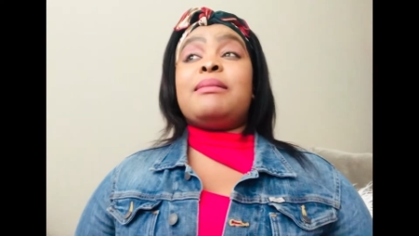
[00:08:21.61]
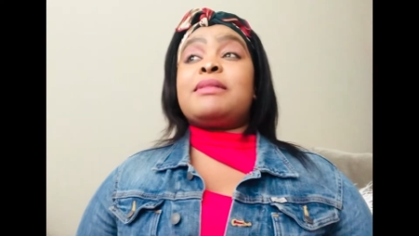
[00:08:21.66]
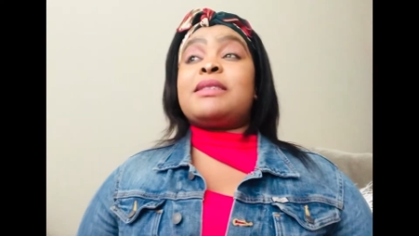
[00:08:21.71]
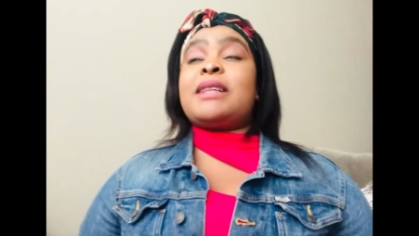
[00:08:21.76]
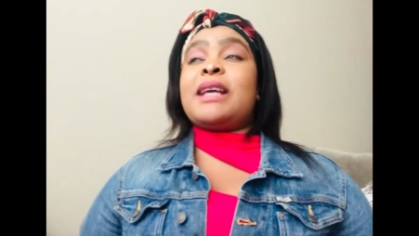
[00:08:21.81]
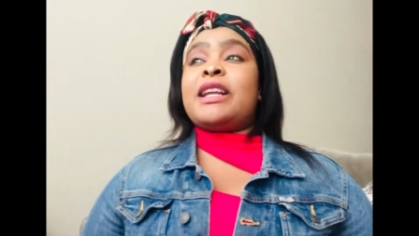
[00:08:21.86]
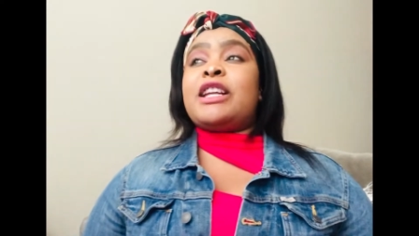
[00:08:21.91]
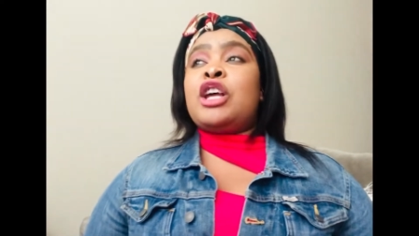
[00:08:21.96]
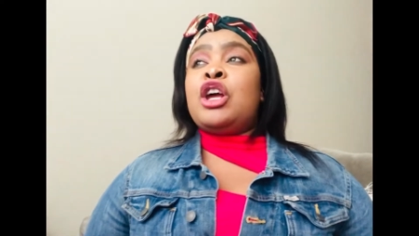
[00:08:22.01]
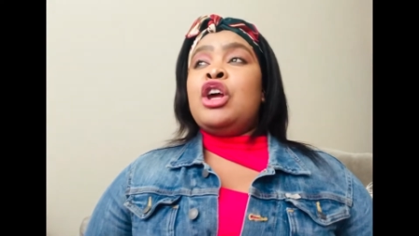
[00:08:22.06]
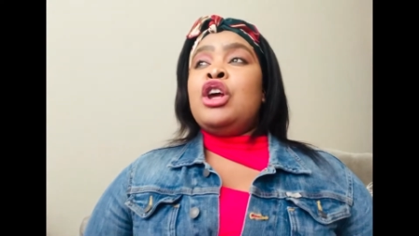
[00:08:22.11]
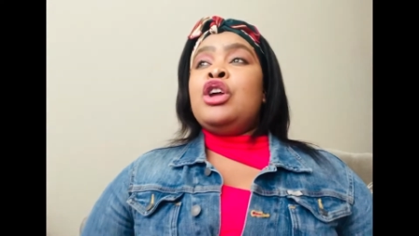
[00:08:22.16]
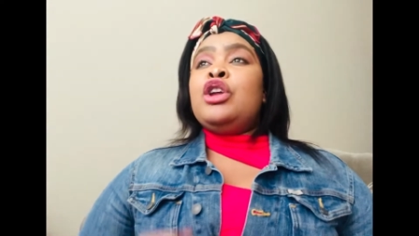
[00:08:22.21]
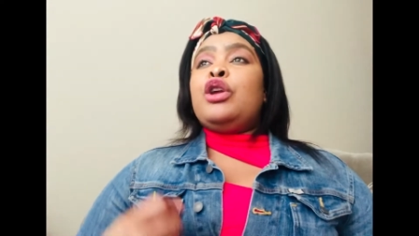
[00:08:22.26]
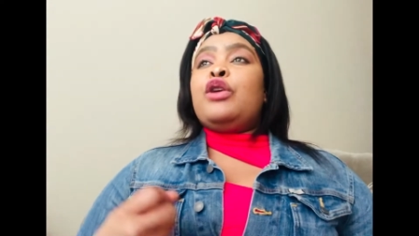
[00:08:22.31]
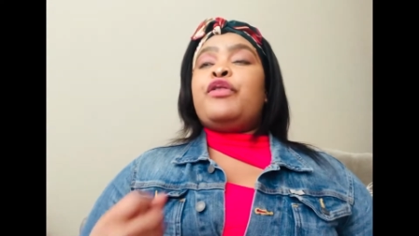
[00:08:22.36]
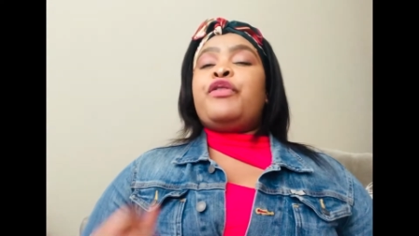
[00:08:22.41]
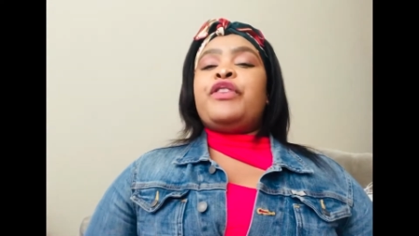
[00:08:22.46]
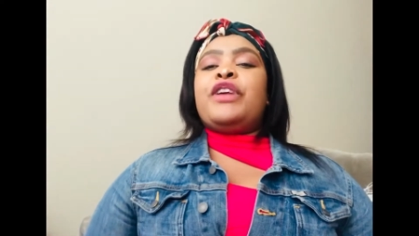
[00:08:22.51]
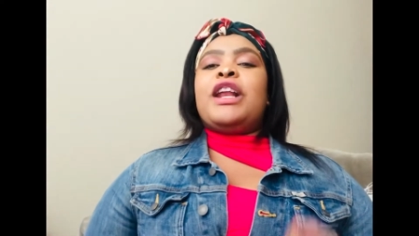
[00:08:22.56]
that
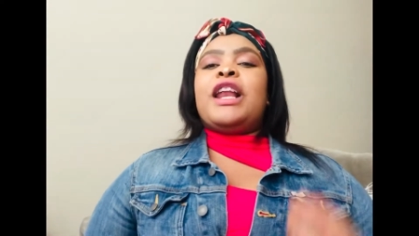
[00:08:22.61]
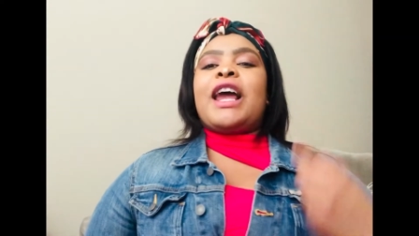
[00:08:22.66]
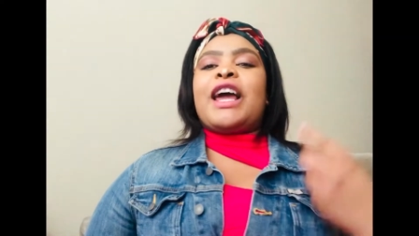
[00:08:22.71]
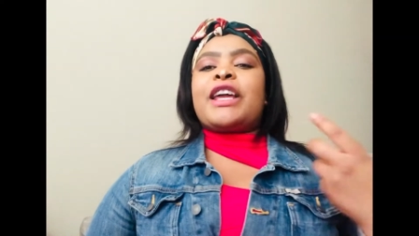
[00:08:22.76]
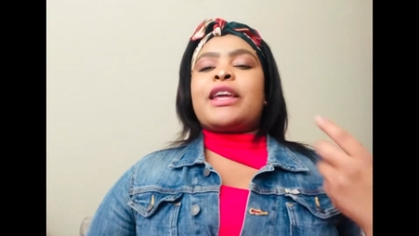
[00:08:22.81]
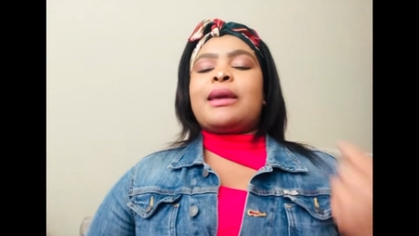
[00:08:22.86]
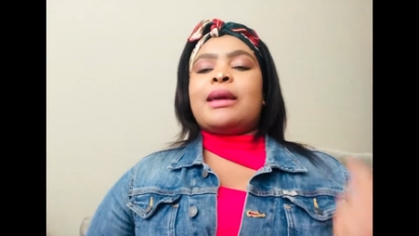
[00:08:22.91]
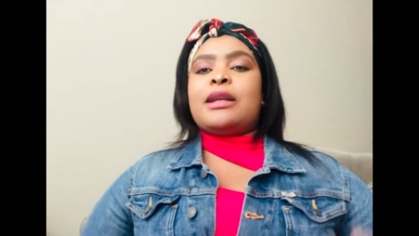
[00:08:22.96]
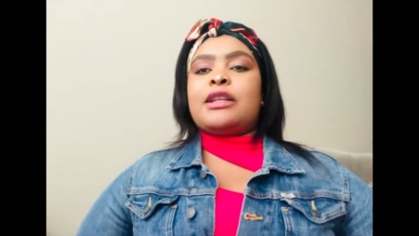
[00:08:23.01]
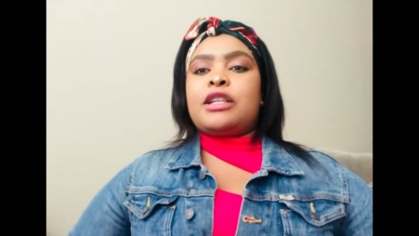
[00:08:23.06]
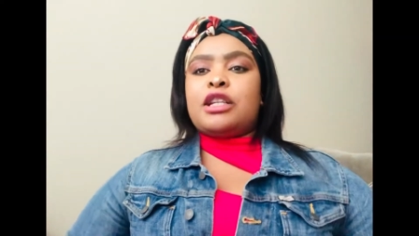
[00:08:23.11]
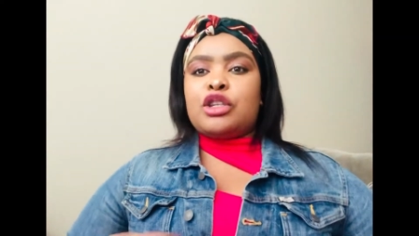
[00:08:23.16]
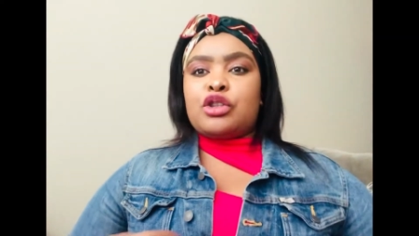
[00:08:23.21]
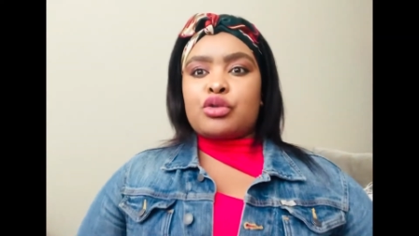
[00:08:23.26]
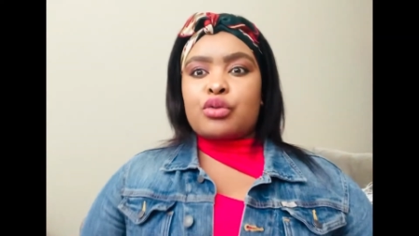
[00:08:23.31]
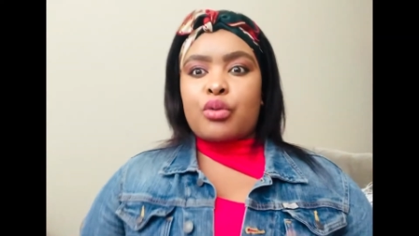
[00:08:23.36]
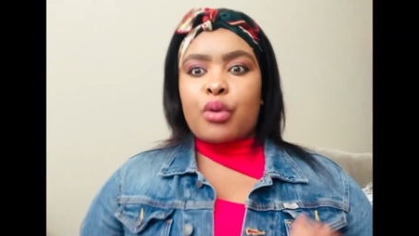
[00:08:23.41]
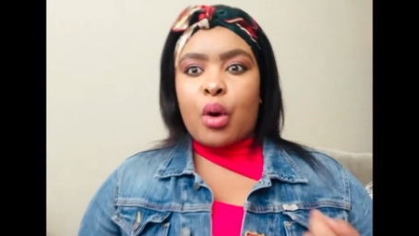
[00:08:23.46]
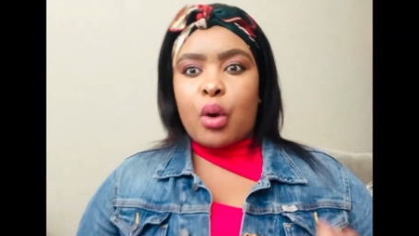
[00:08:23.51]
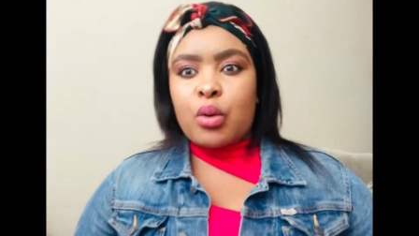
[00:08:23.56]
you feel like it is
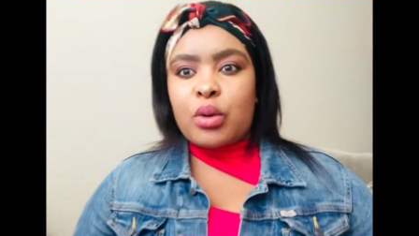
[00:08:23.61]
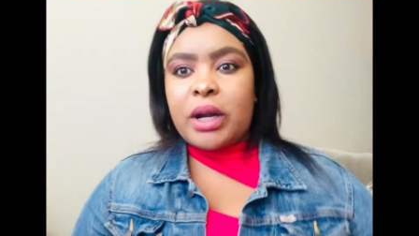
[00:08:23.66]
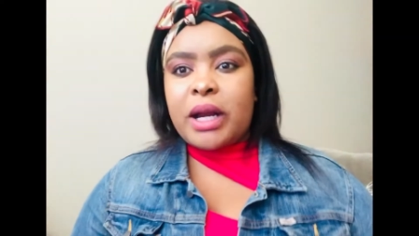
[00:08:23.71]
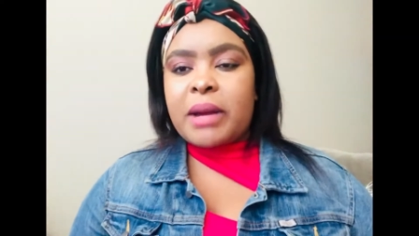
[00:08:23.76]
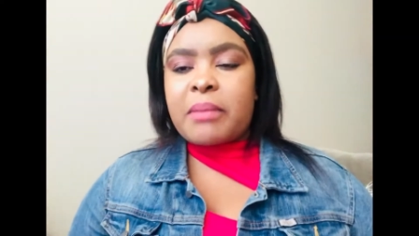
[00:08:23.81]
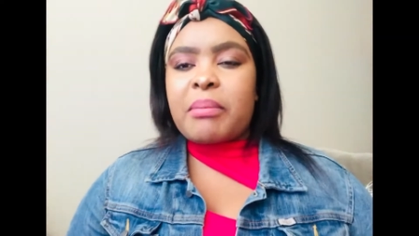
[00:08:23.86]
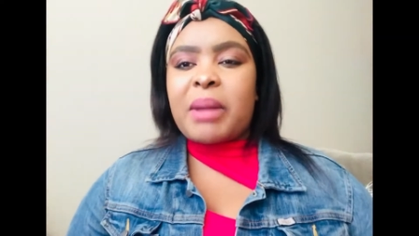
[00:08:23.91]
rolling.